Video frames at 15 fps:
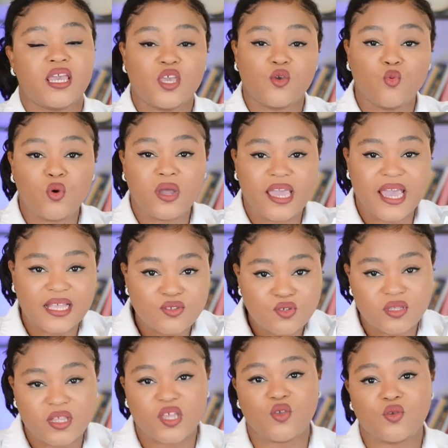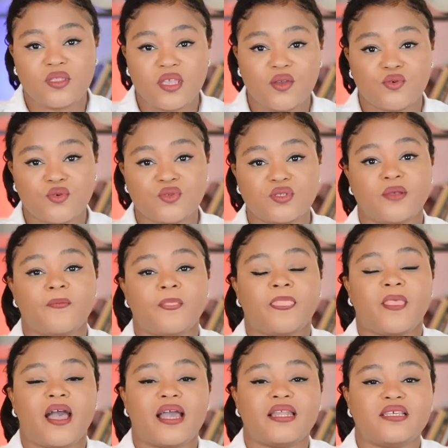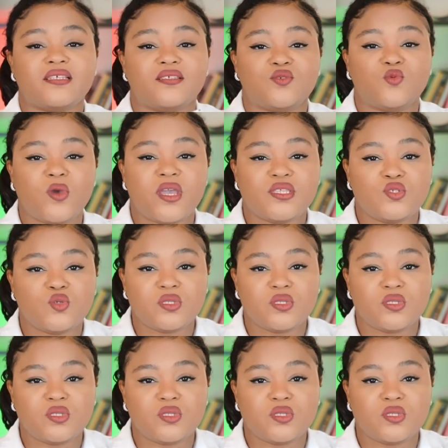it will get to the uterus, and it is going